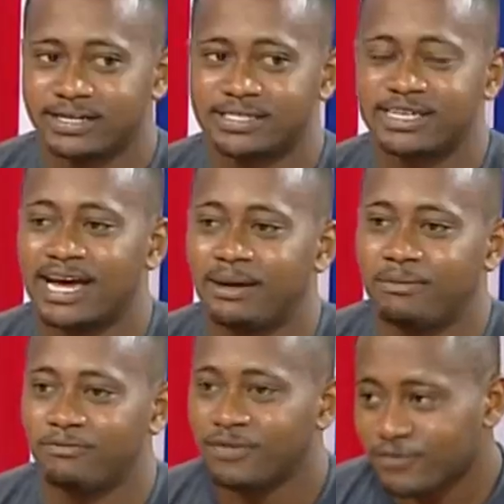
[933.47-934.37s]
time
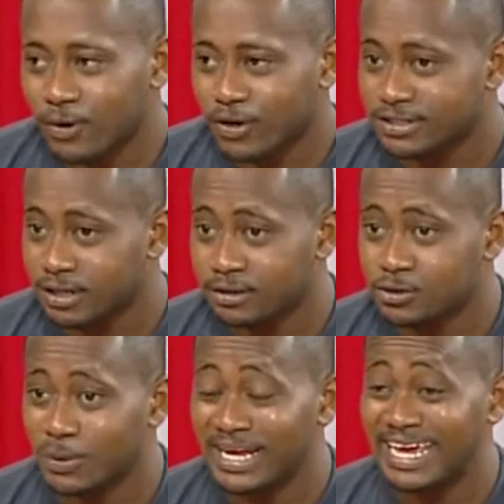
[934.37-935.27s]
to focus on
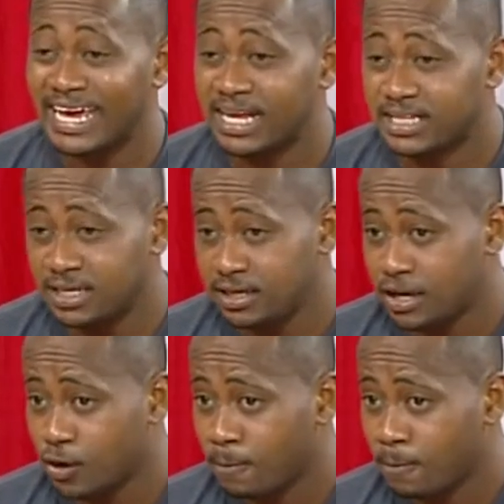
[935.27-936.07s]
2018 now,